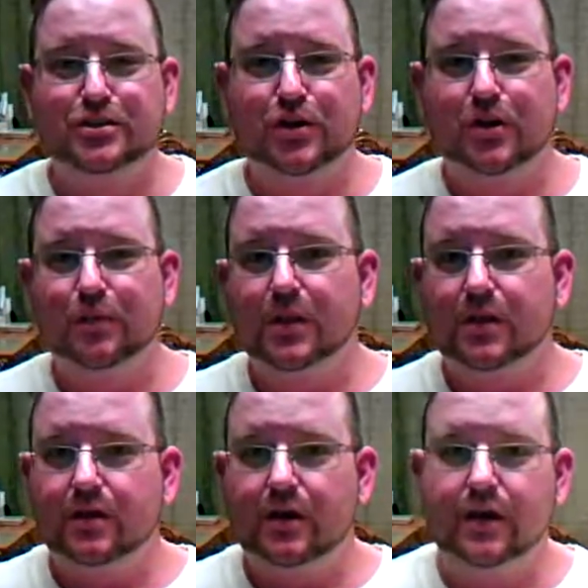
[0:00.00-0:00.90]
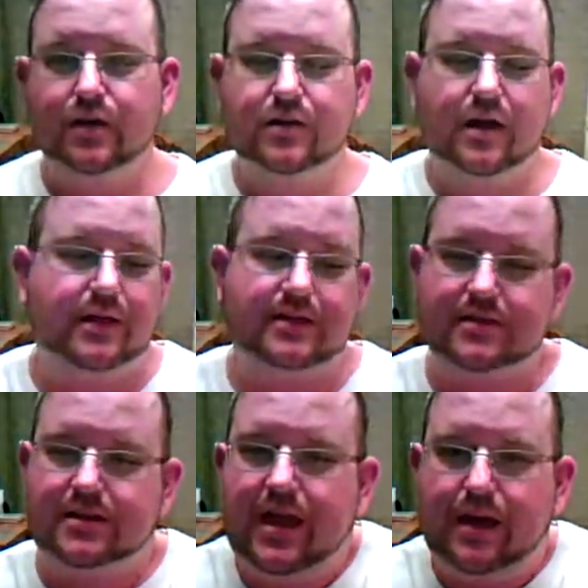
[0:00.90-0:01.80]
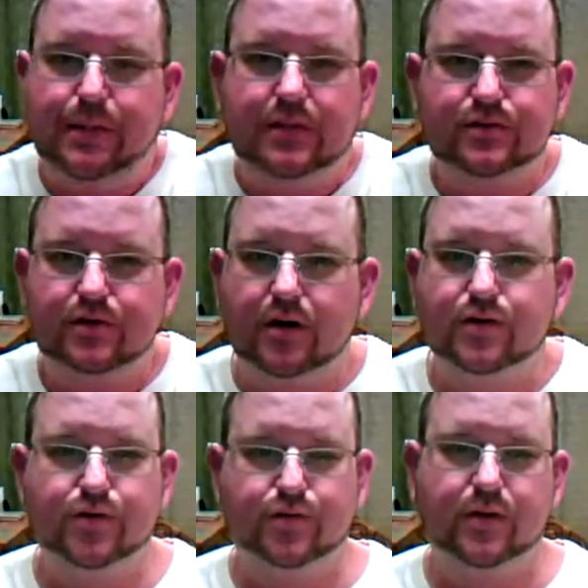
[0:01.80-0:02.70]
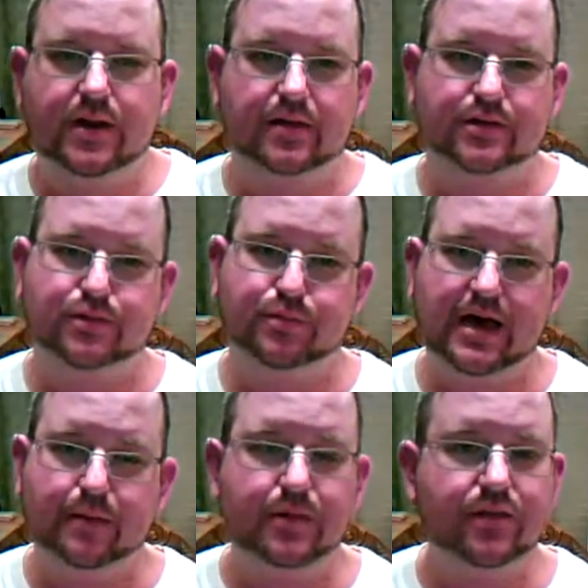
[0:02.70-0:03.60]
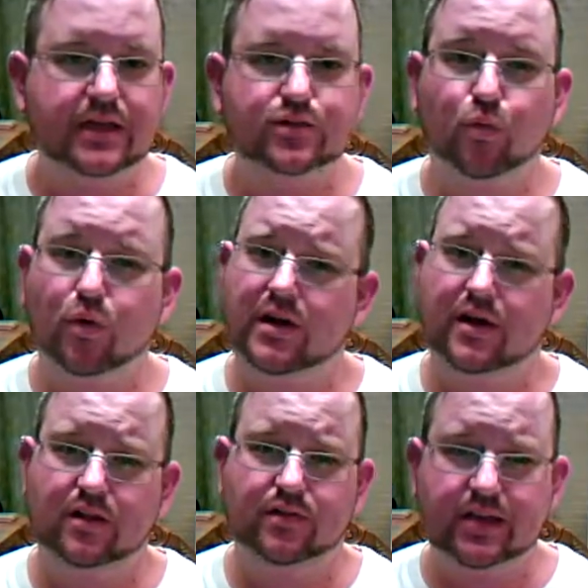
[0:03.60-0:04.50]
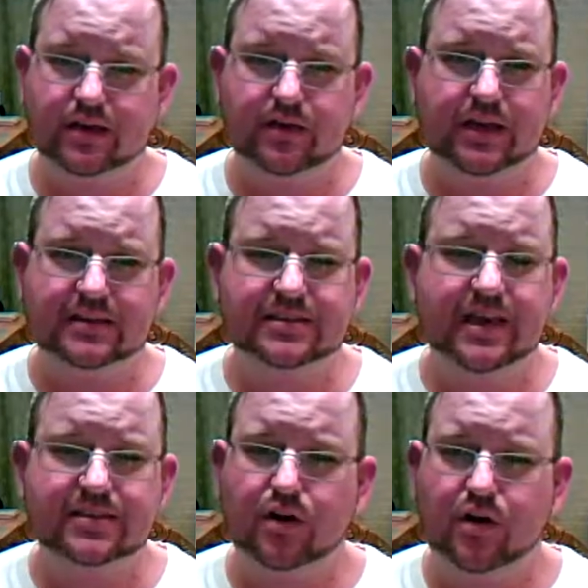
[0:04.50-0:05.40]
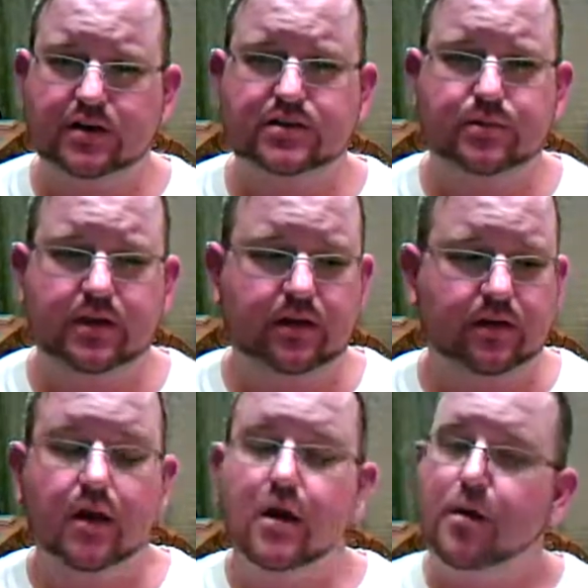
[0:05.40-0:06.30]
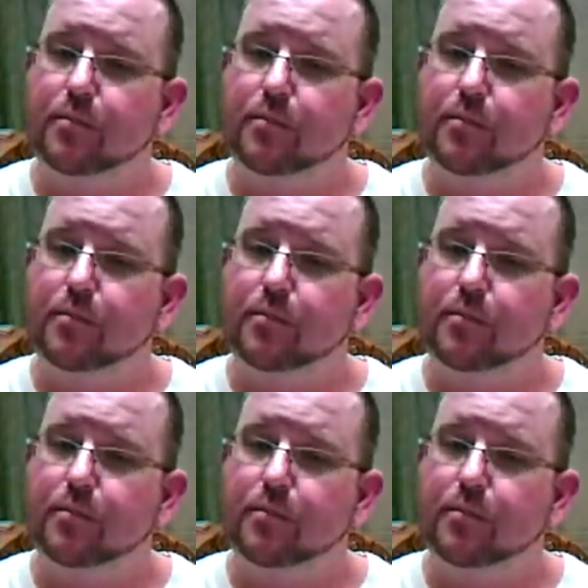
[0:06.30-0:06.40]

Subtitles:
So you're like today. I mean, these are under $3 a pop, and that's one hell of a deal, guys. That's an awesome deal.